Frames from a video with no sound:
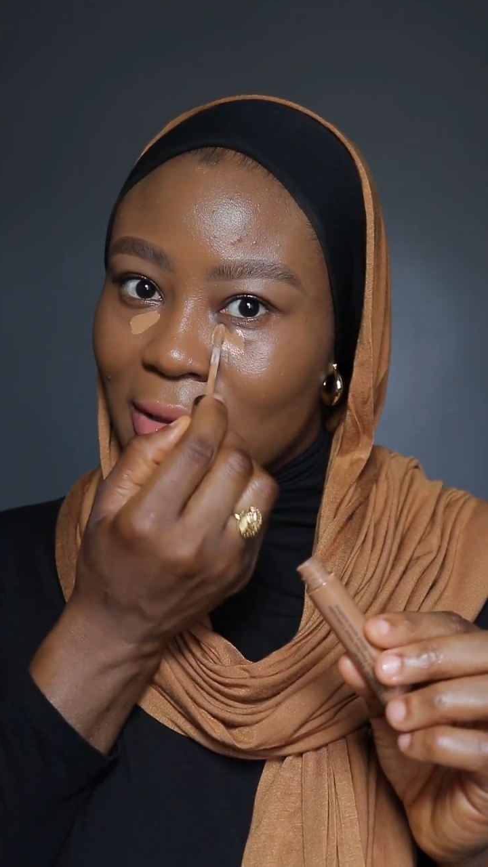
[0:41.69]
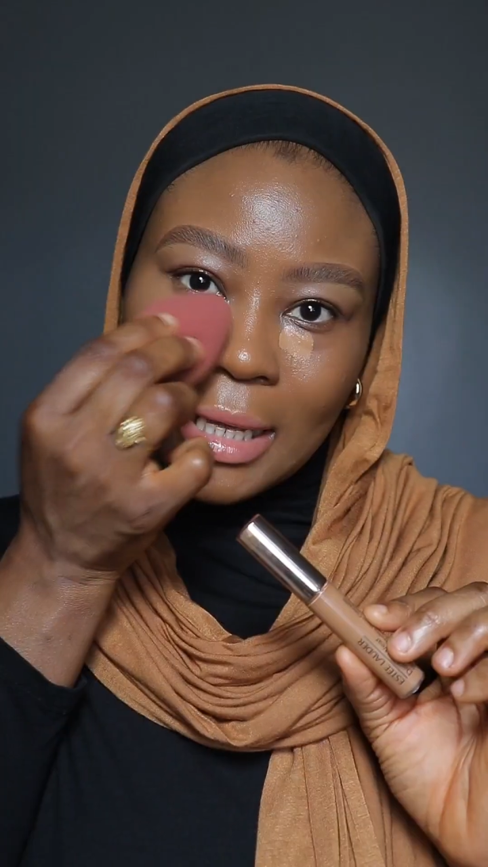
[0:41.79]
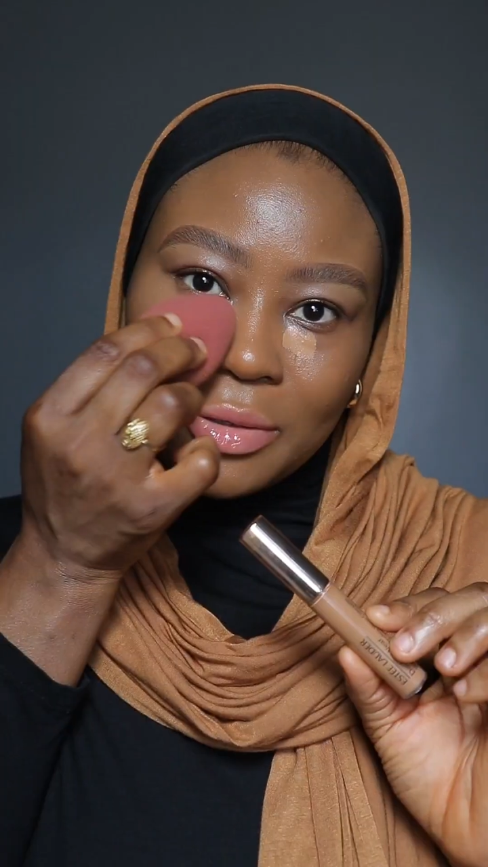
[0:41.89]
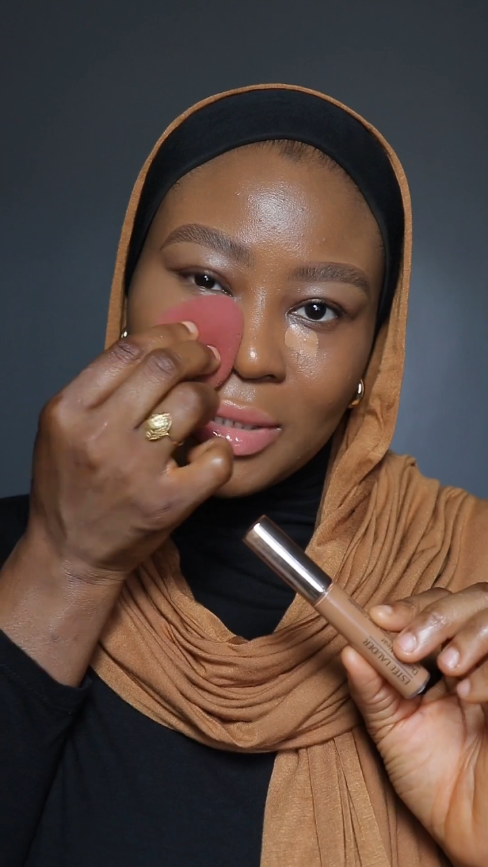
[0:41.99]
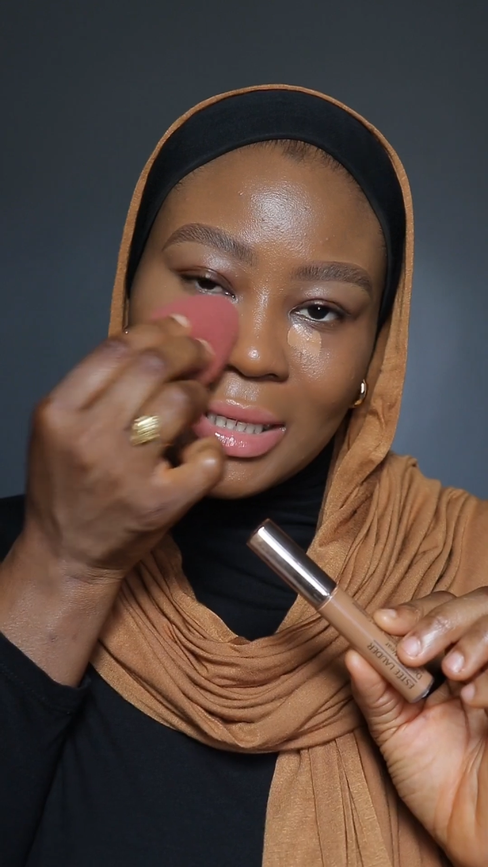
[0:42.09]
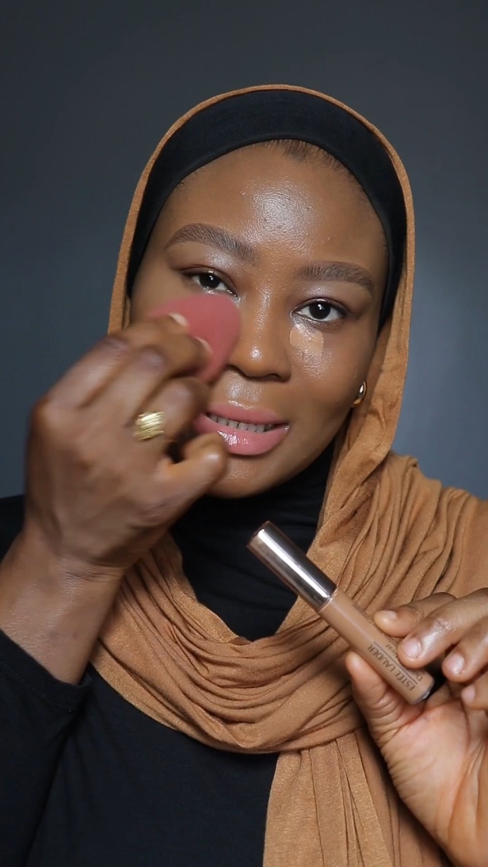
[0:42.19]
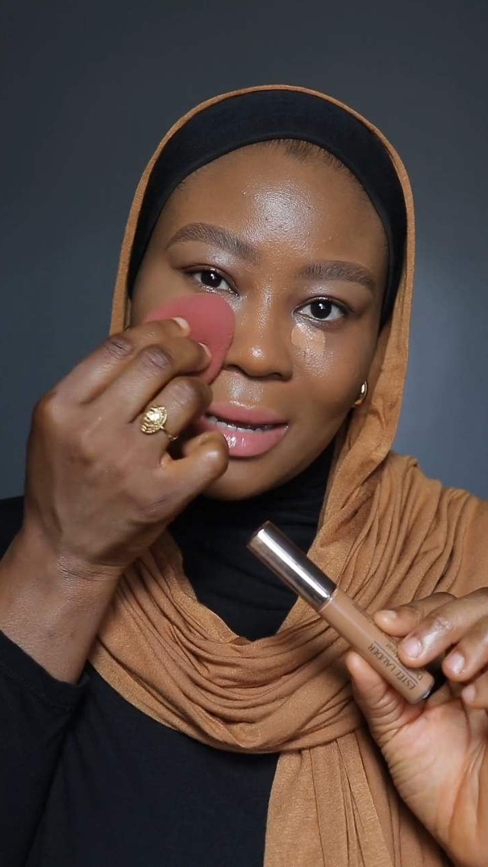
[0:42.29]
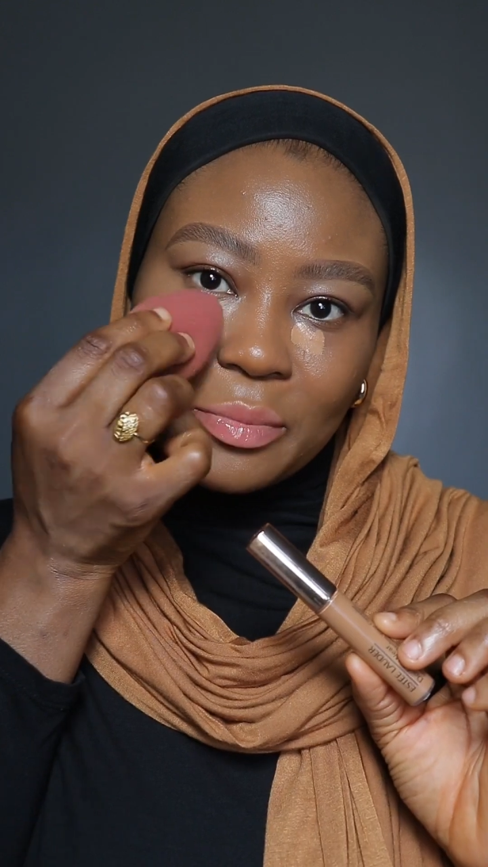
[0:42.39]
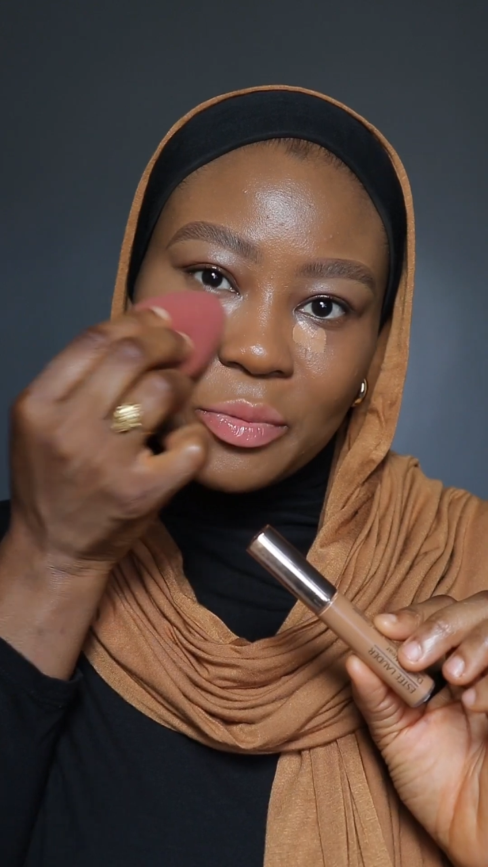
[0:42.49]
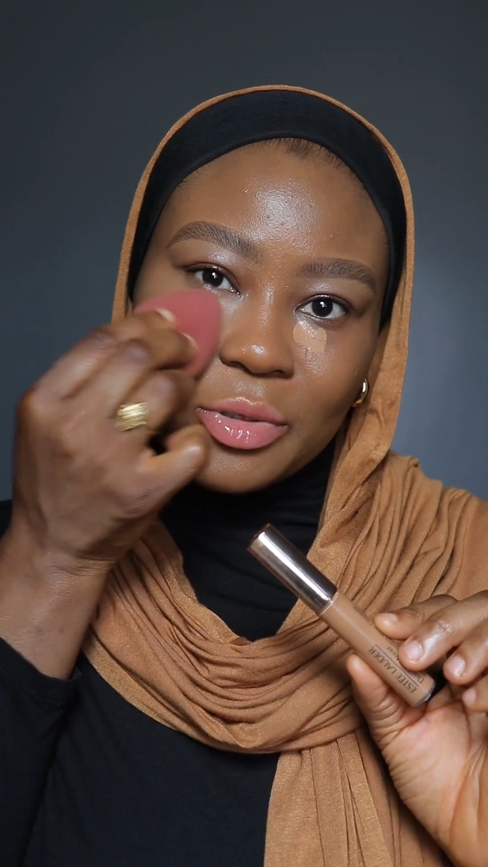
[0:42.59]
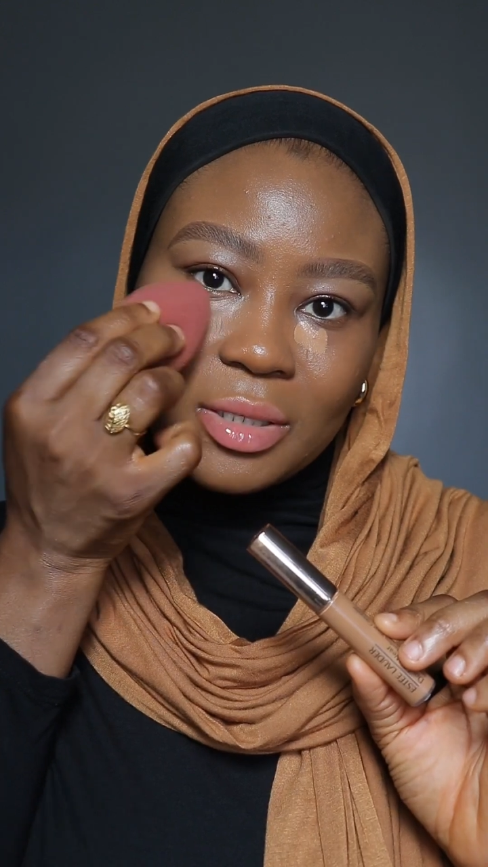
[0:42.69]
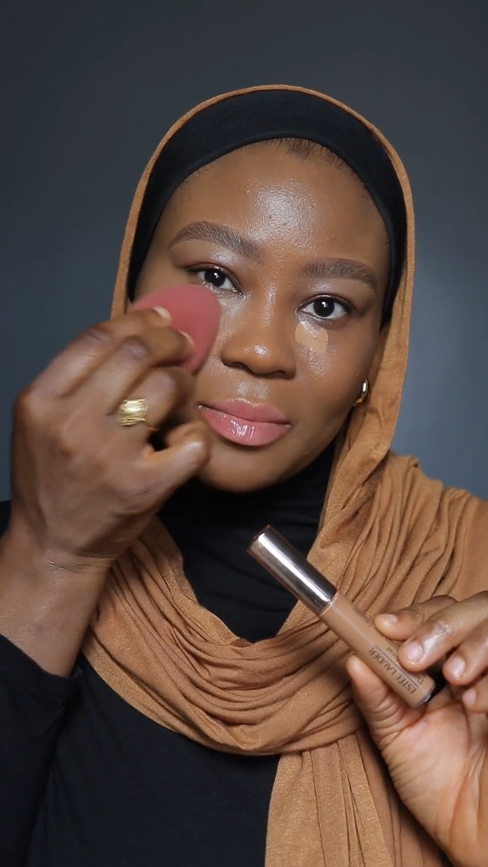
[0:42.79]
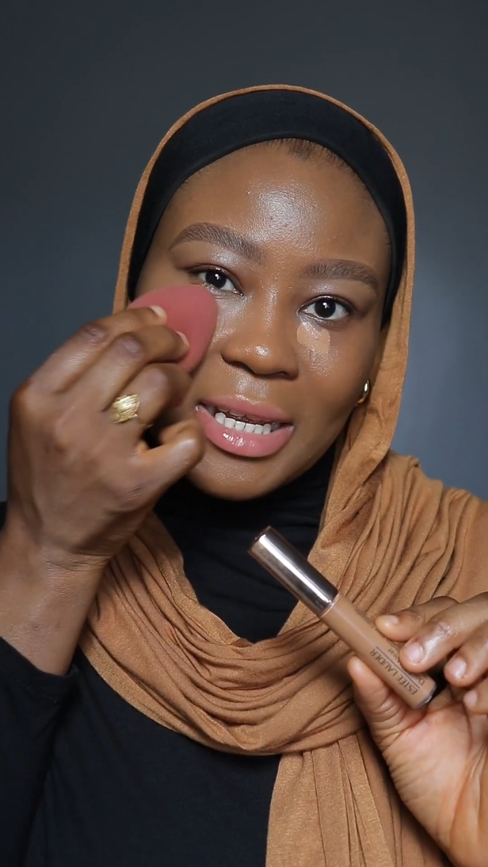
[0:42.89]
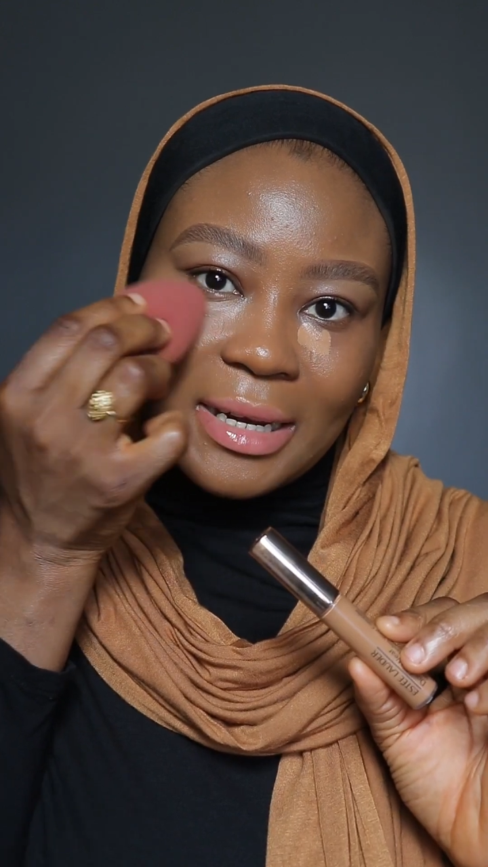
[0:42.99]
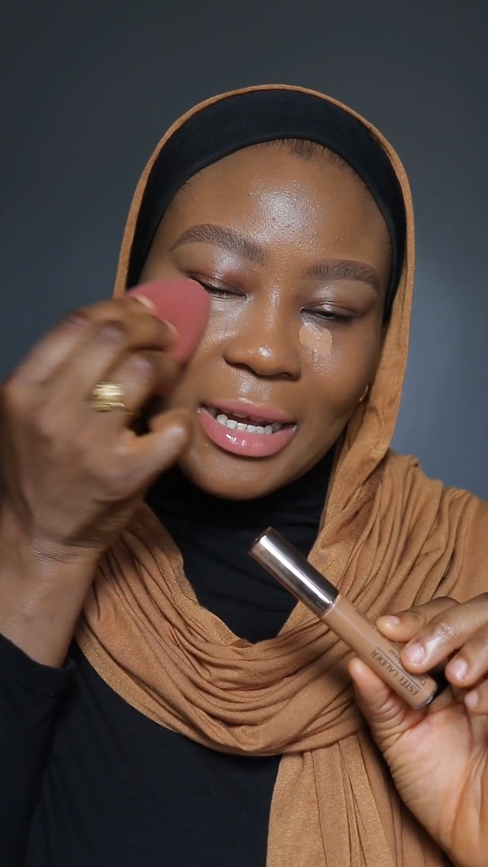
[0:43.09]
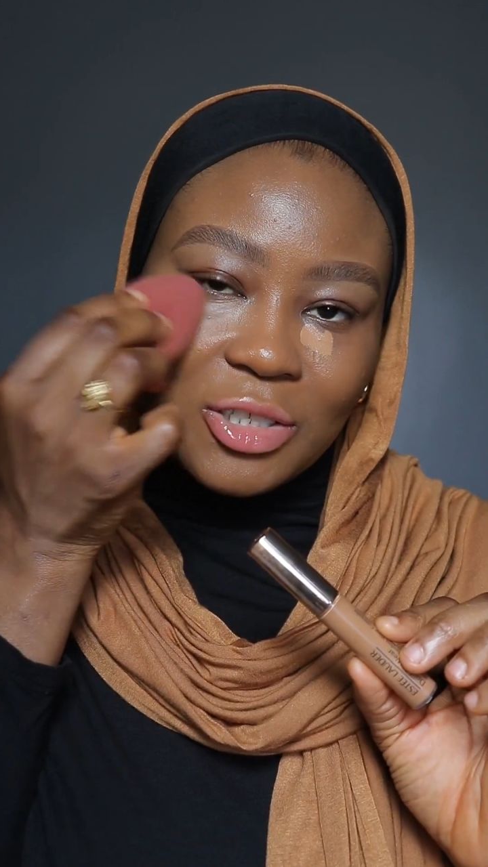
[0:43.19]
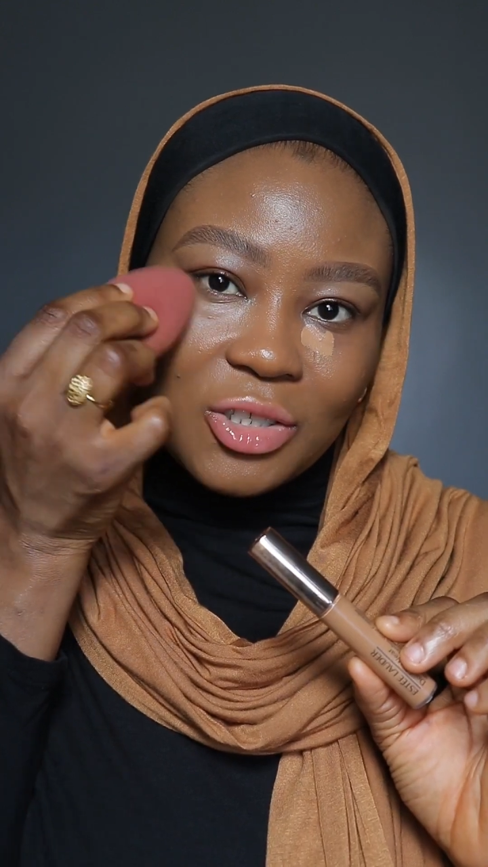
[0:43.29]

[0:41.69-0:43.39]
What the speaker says: Then use a damp beauty blender